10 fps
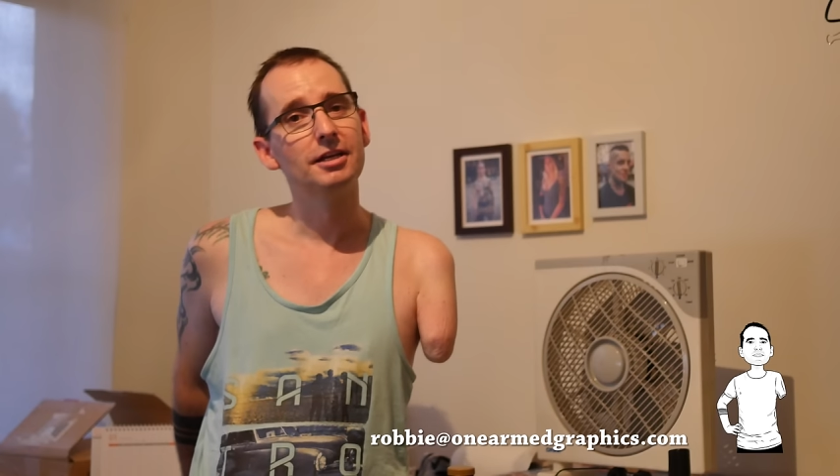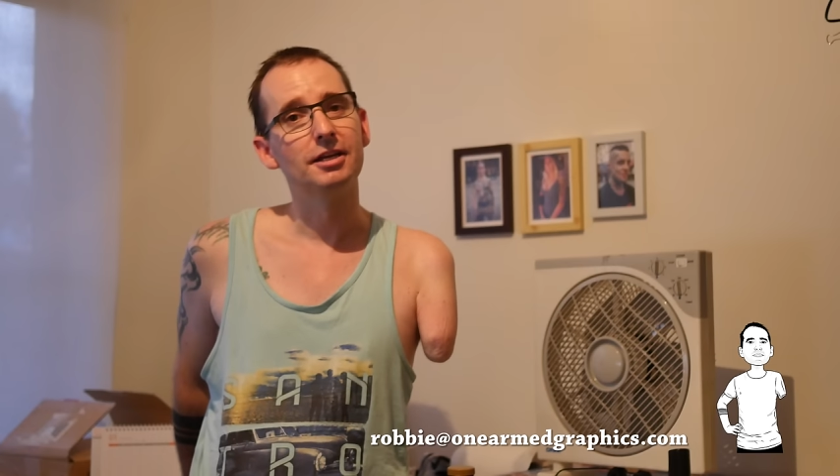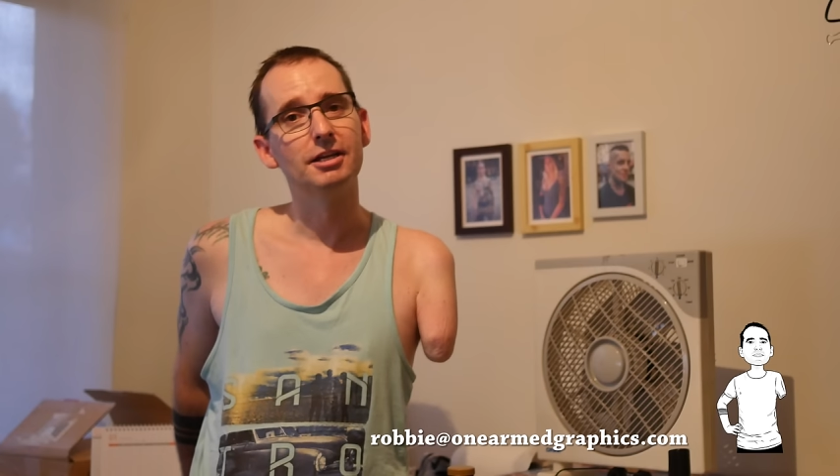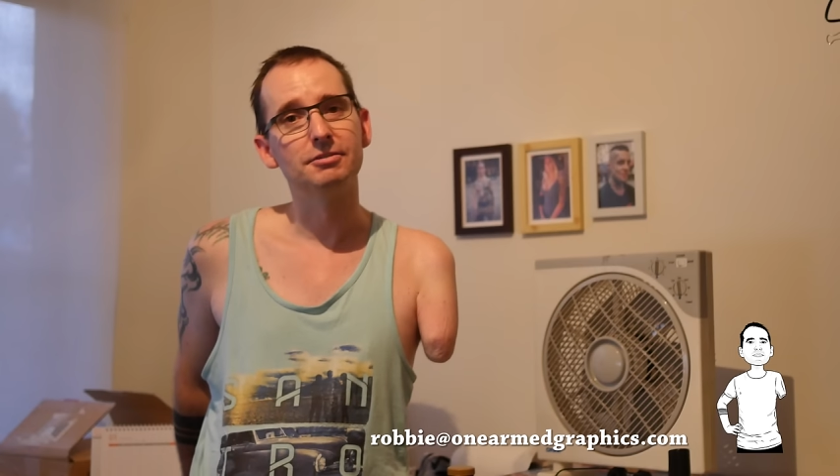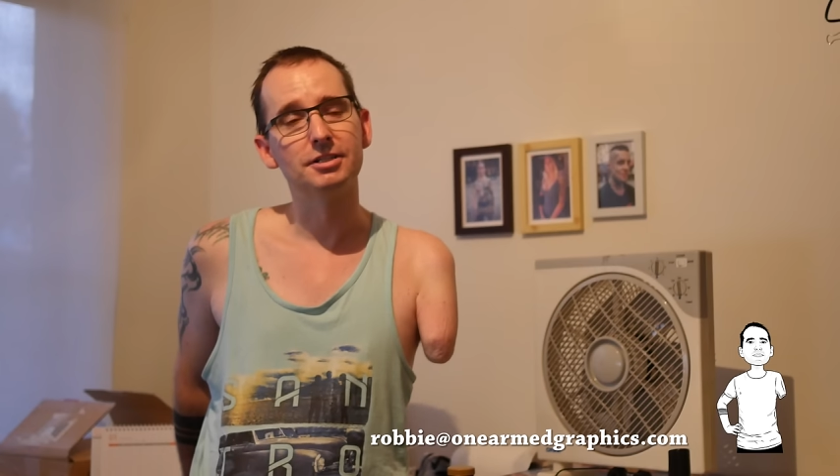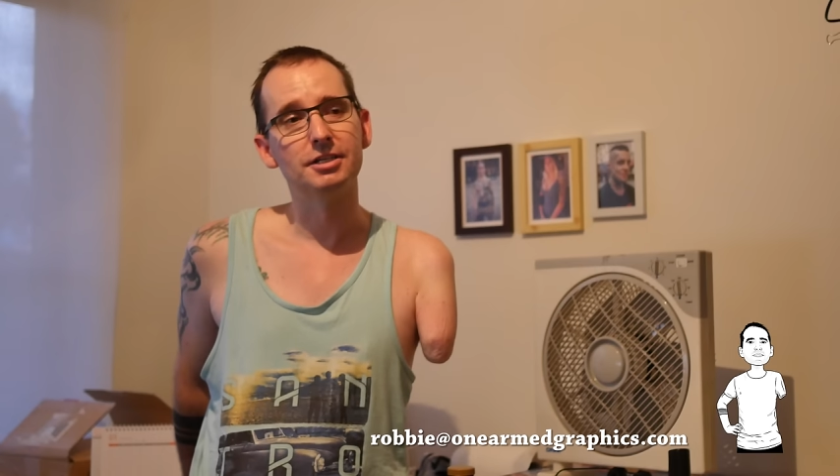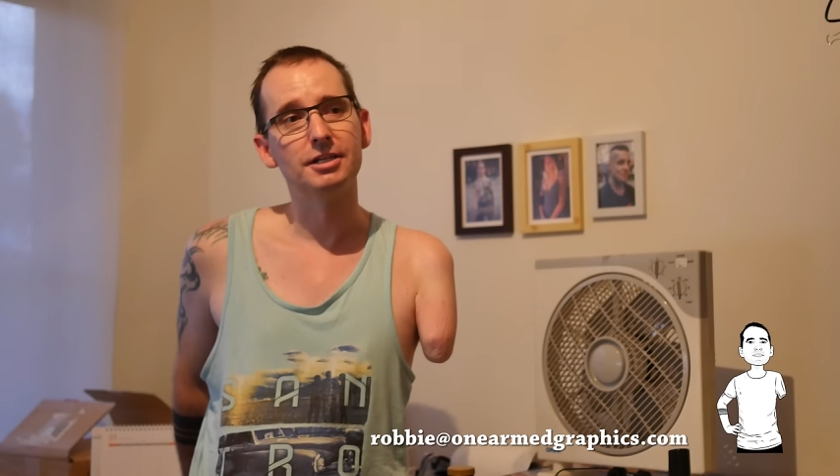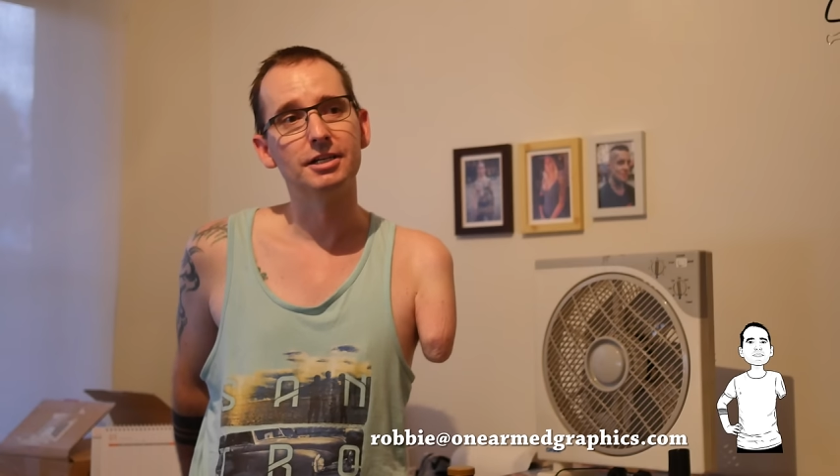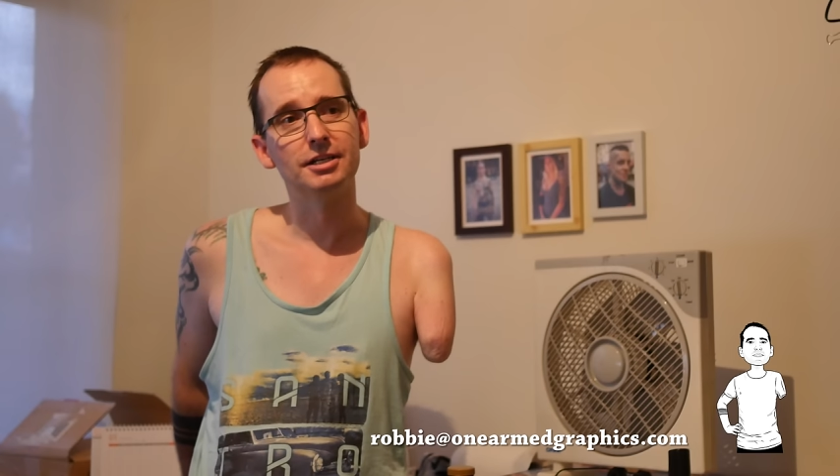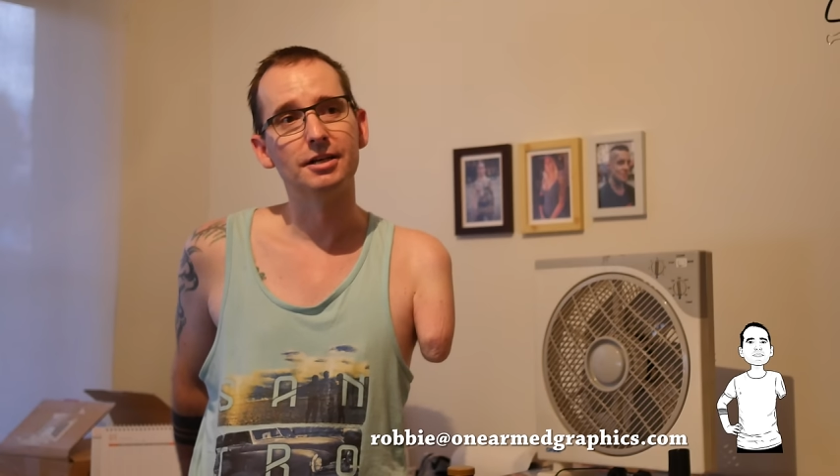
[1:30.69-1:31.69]
and he was
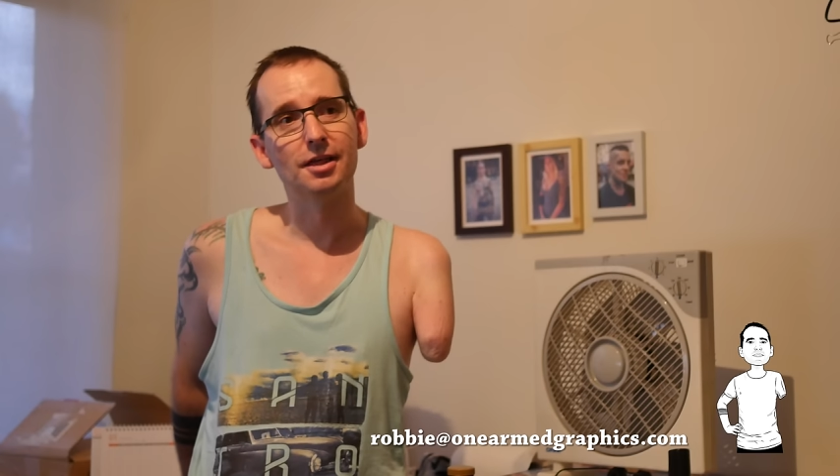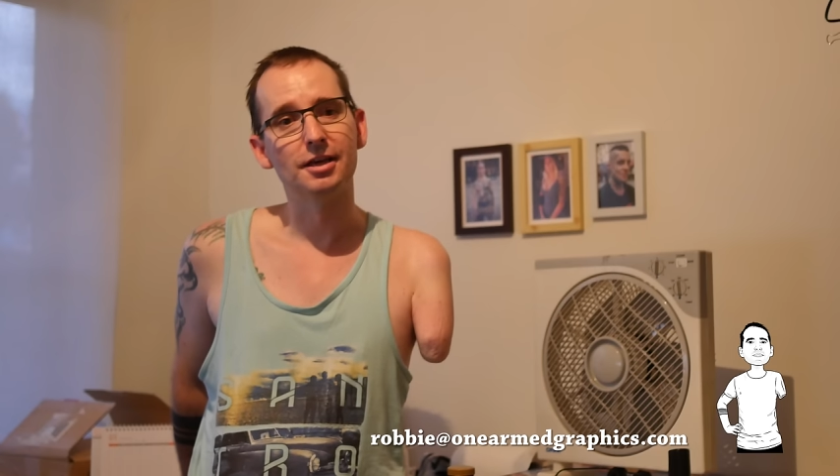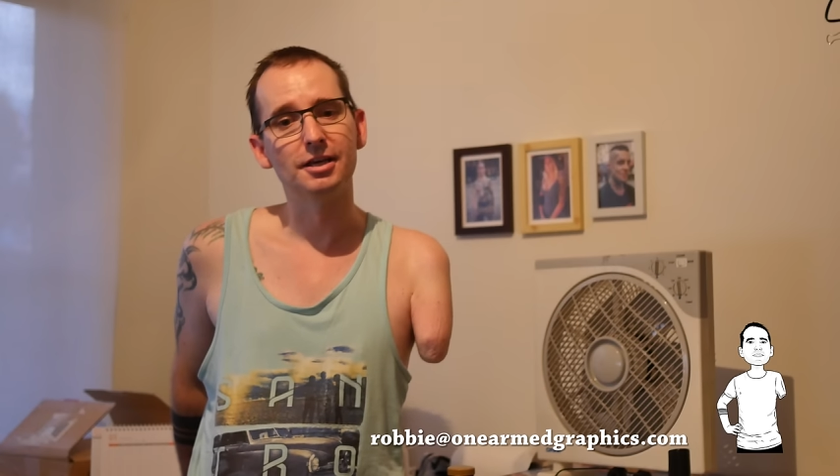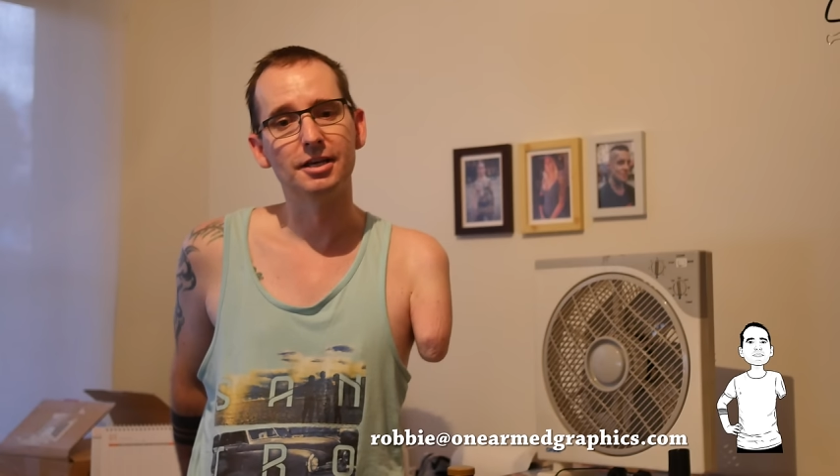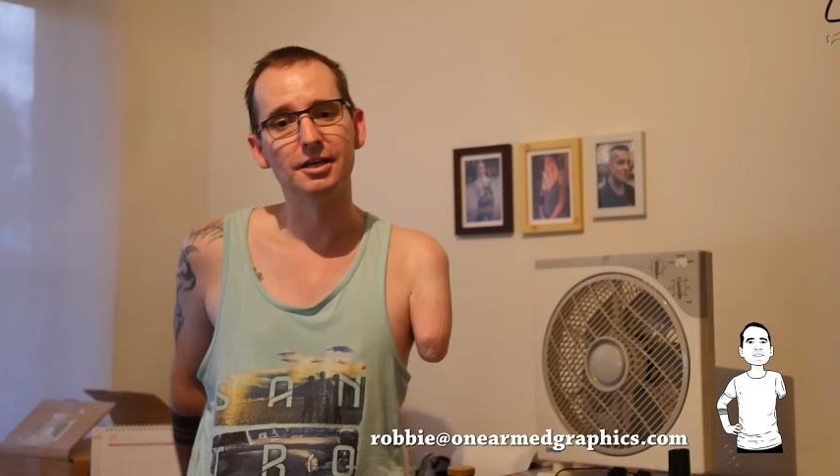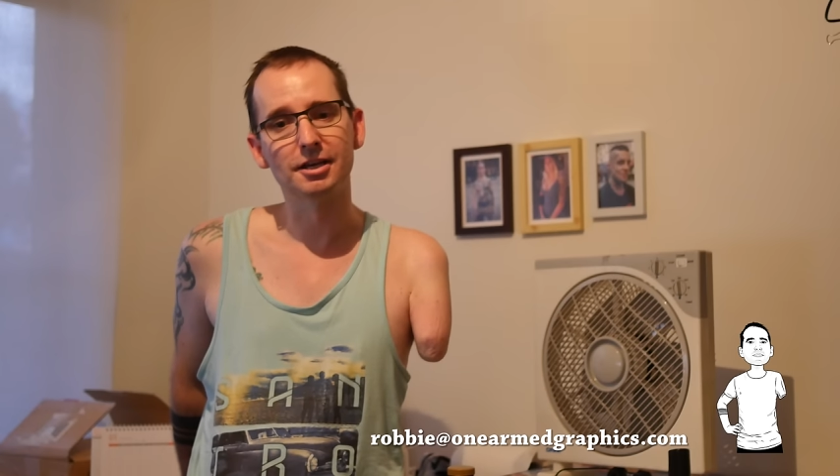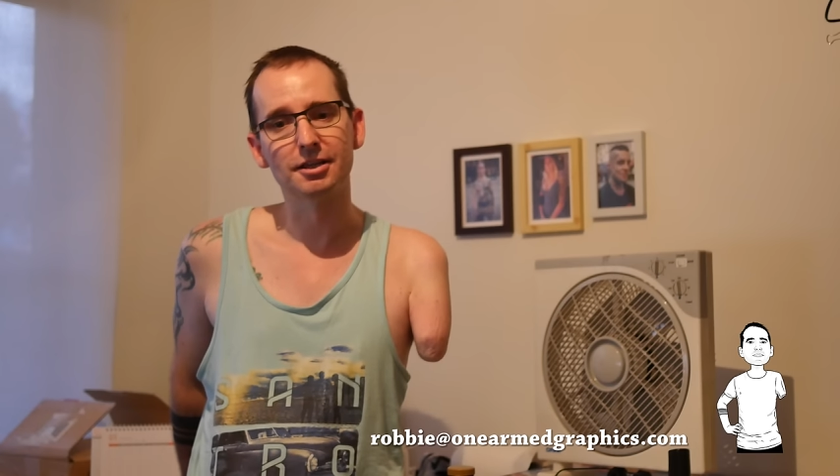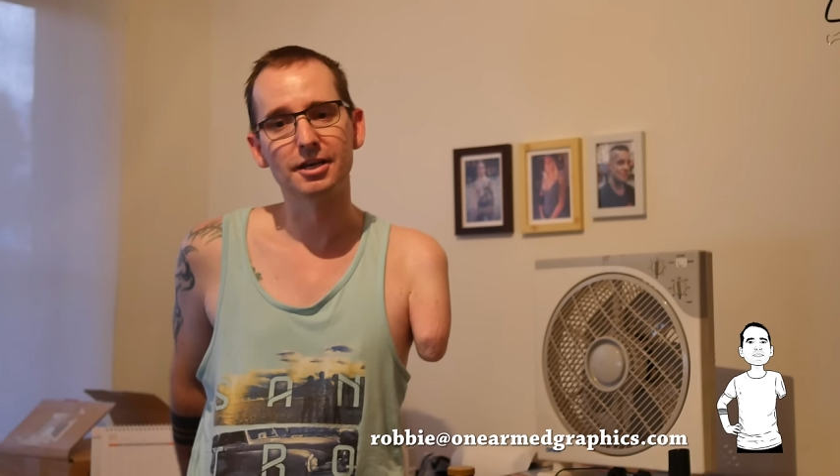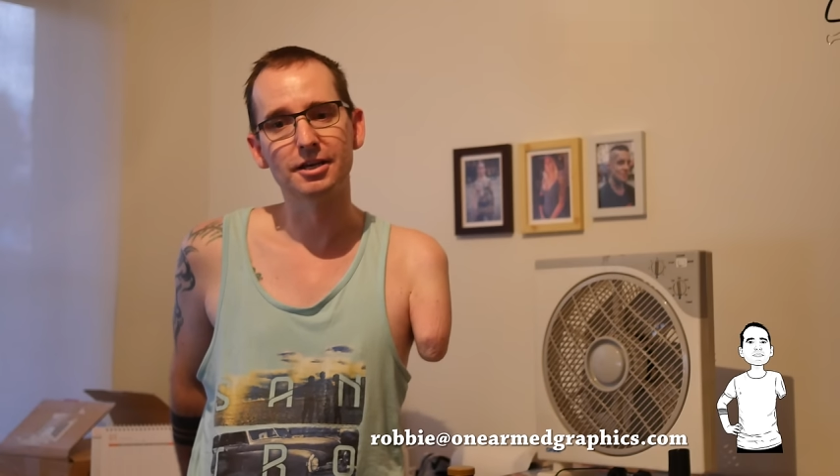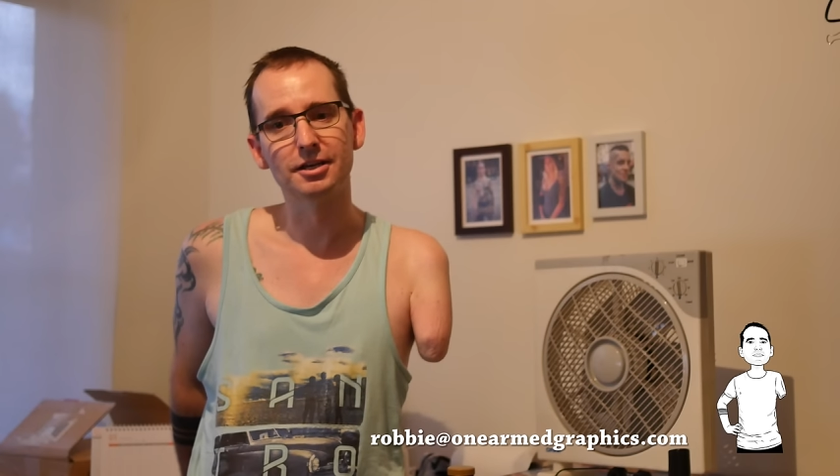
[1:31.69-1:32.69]

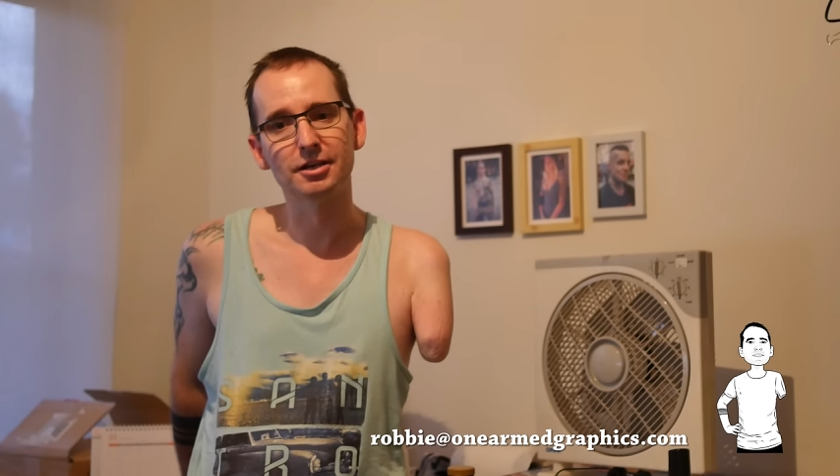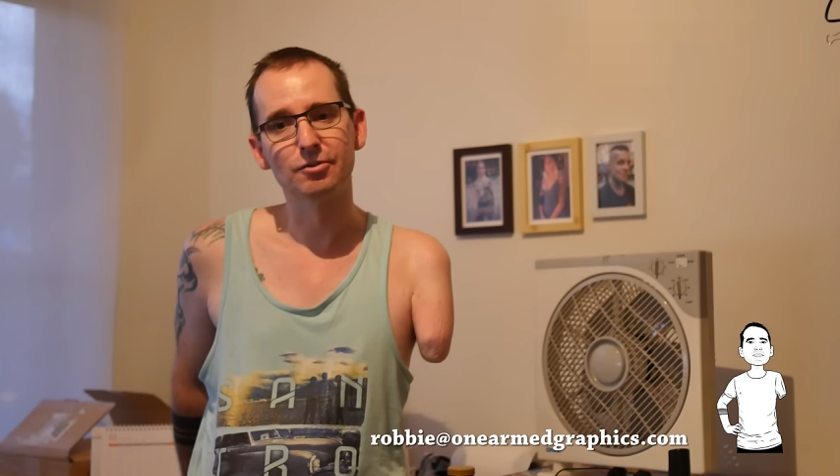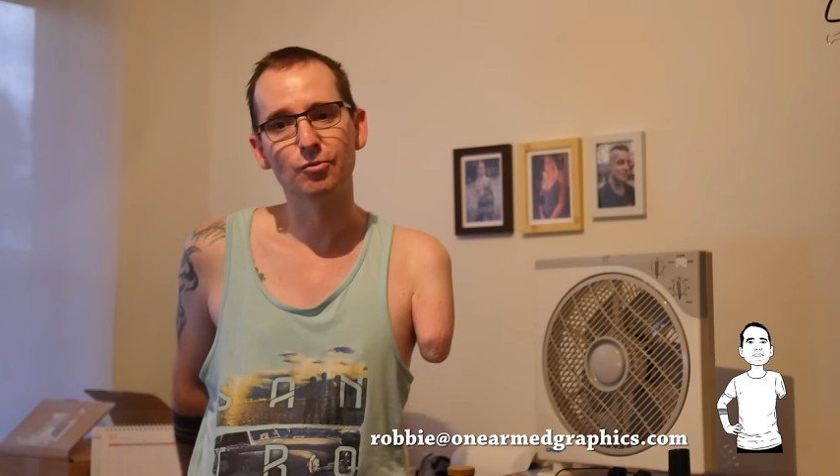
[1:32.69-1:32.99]
another